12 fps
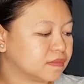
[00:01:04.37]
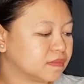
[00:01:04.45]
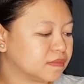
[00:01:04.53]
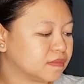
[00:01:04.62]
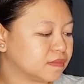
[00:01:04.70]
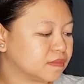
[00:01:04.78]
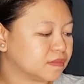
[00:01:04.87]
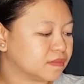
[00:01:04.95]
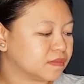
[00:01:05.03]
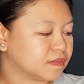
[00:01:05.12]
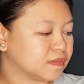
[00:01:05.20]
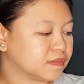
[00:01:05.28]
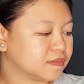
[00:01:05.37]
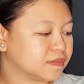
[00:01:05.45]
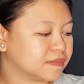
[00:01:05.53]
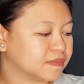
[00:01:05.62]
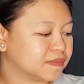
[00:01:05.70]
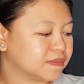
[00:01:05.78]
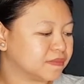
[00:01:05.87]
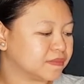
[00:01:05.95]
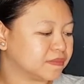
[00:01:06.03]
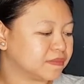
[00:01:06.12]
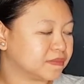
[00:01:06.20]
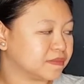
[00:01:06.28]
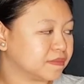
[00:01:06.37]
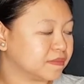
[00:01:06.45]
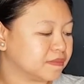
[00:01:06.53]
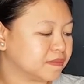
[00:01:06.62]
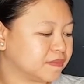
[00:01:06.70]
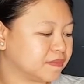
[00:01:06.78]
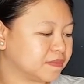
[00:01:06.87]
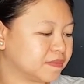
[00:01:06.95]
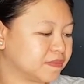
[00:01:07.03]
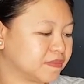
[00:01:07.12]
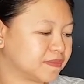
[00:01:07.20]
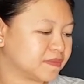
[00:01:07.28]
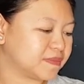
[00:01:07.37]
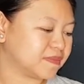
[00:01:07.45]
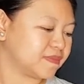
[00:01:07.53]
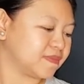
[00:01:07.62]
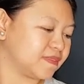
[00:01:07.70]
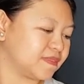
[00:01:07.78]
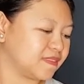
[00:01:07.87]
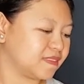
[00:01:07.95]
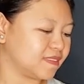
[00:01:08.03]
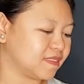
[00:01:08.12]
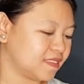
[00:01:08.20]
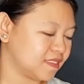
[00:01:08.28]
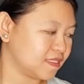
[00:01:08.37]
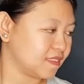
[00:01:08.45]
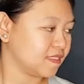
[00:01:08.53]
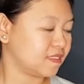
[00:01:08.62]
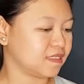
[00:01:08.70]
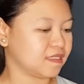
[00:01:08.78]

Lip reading: (silent)